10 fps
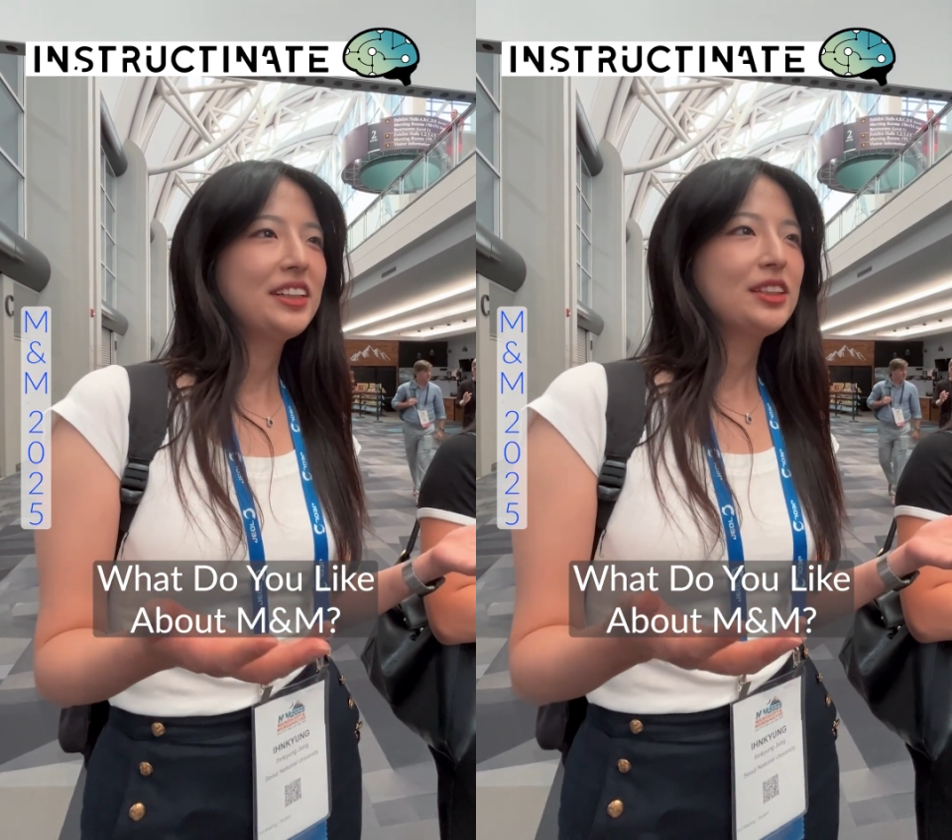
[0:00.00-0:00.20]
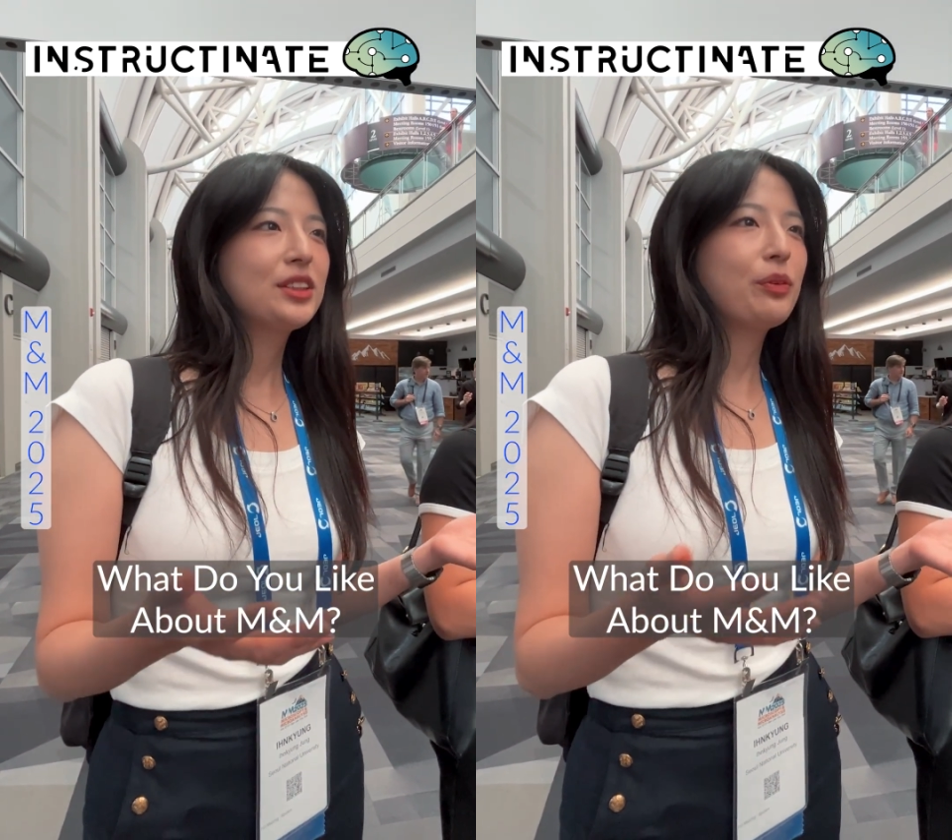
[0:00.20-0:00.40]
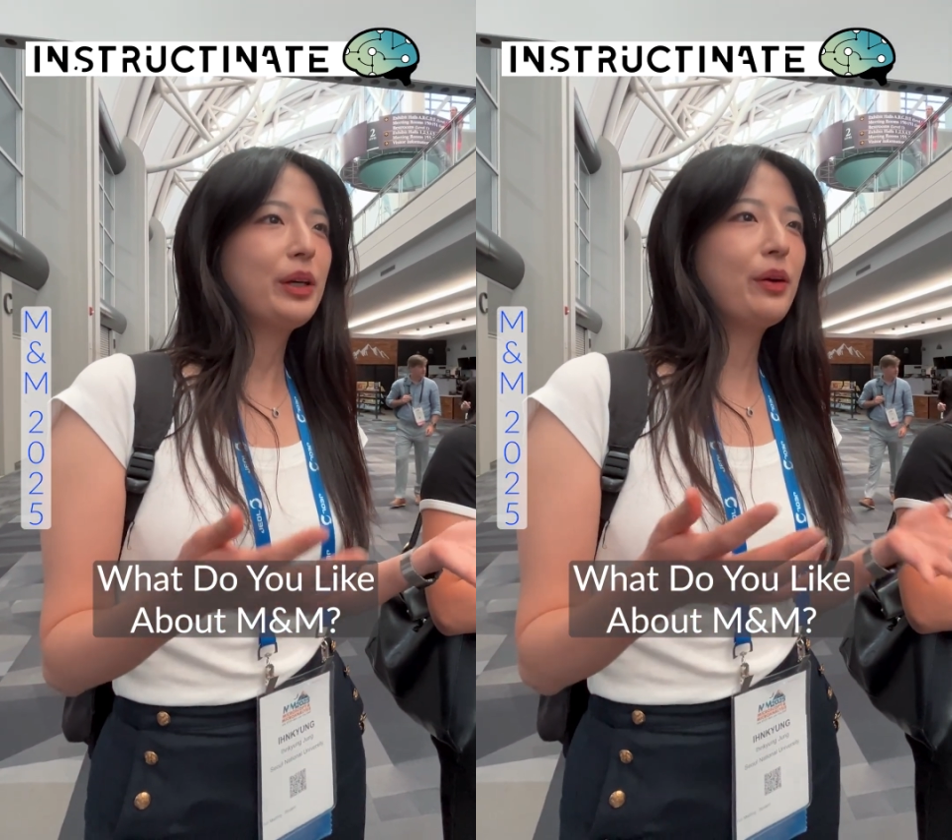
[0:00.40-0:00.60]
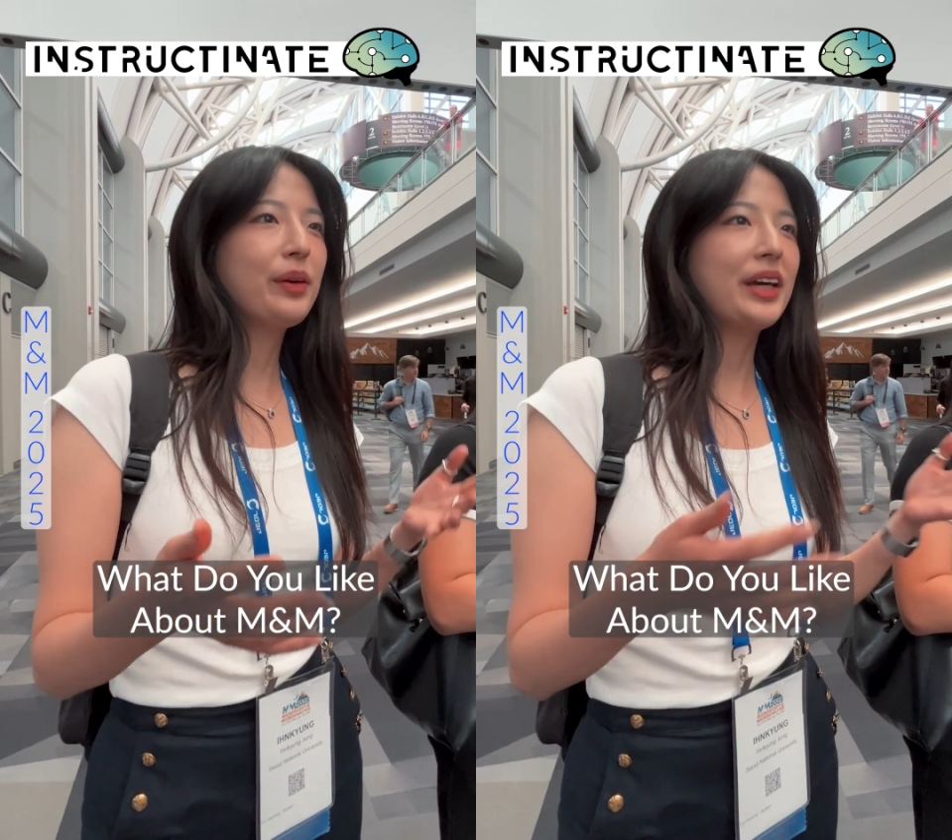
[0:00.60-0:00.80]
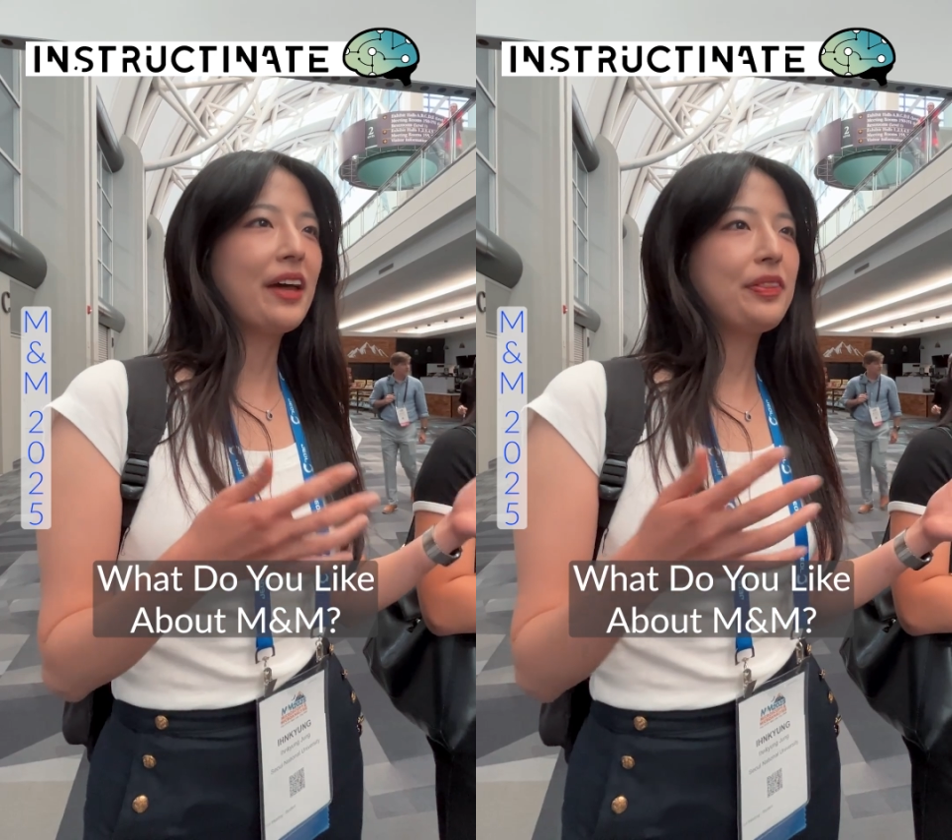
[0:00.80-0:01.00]
So we
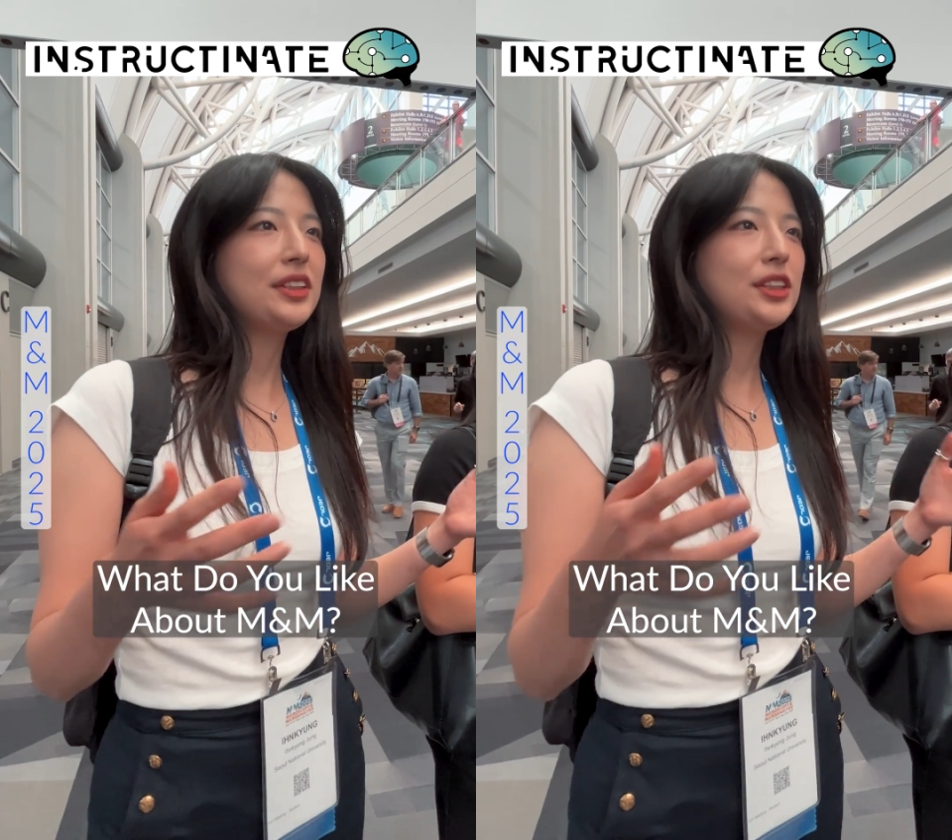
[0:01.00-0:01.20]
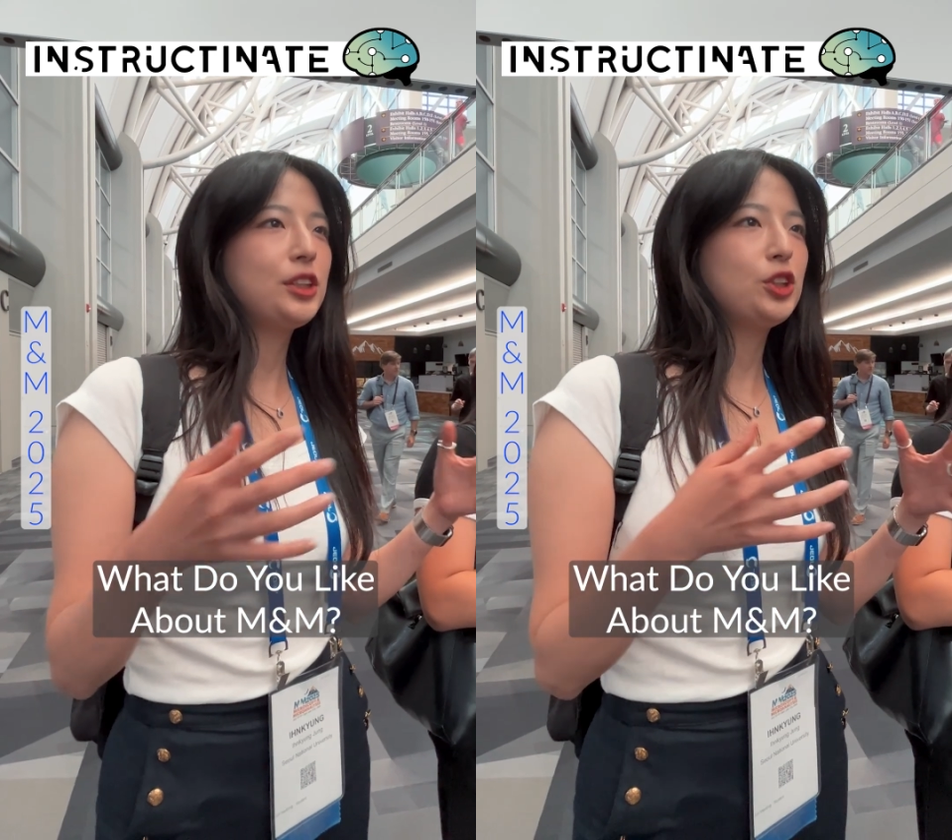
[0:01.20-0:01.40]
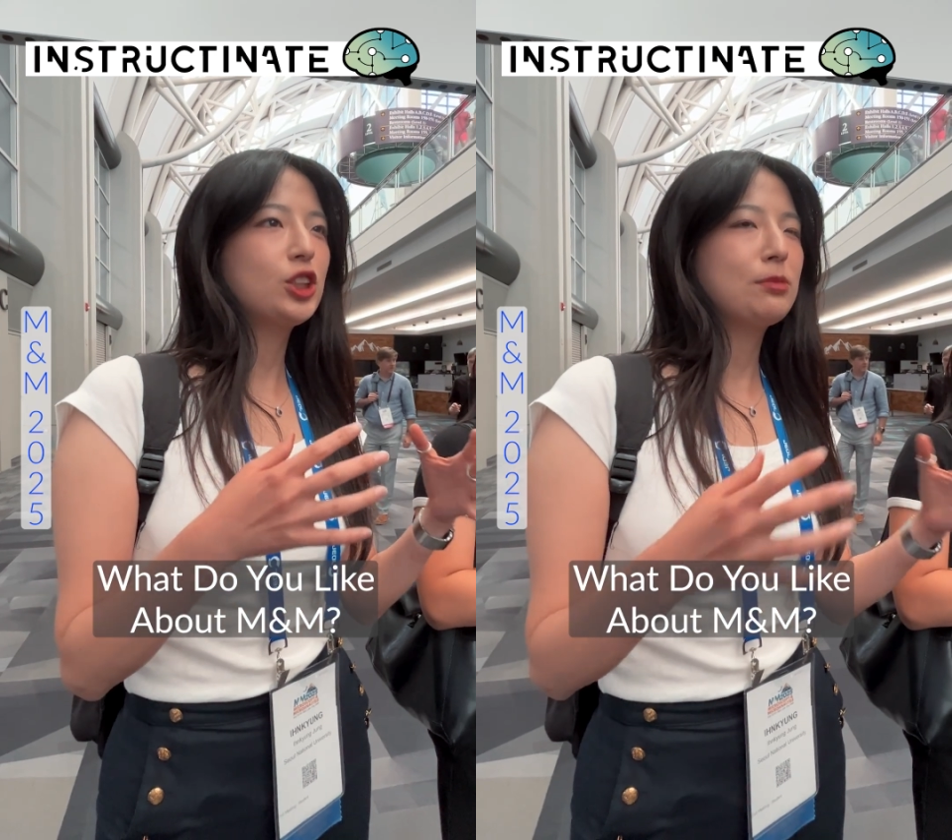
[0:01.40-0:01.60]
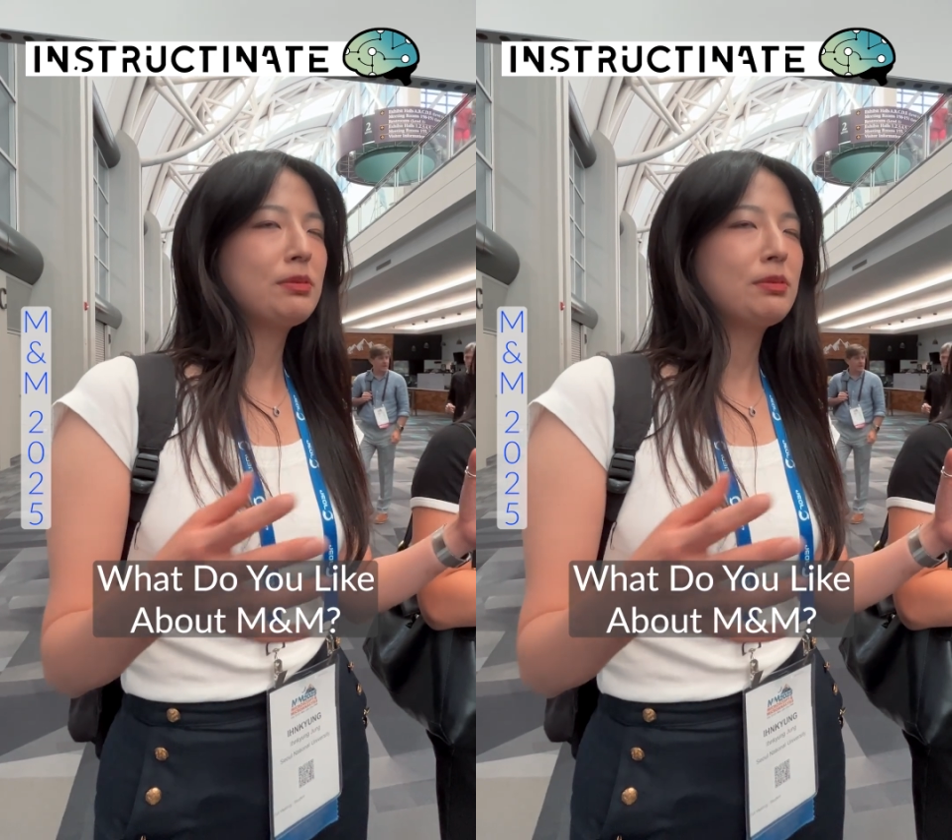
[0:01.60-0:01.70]
don't get this huge group